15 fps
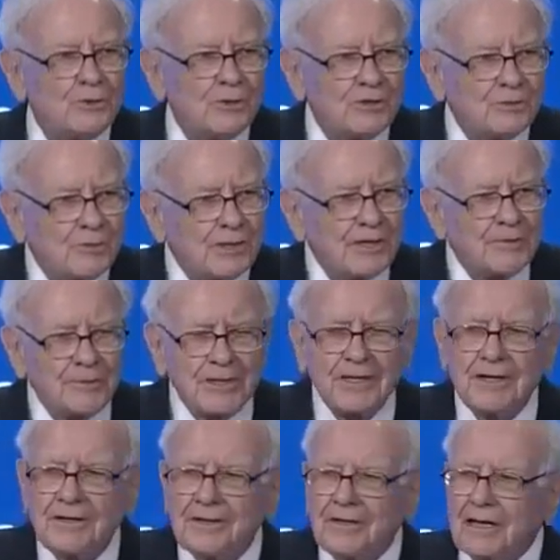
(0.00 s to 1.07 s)
or
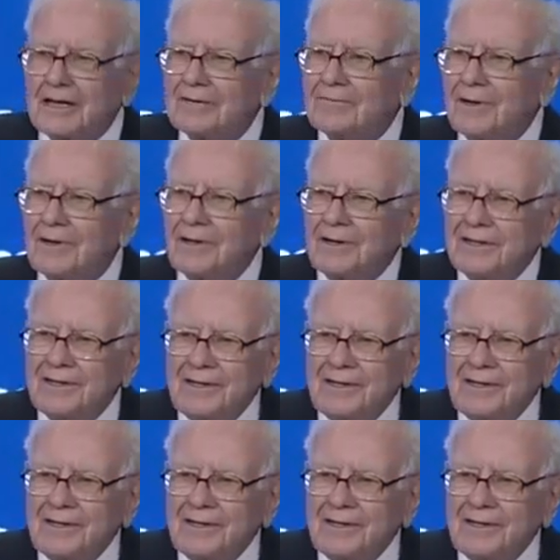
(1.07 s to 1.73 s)
2,300 out of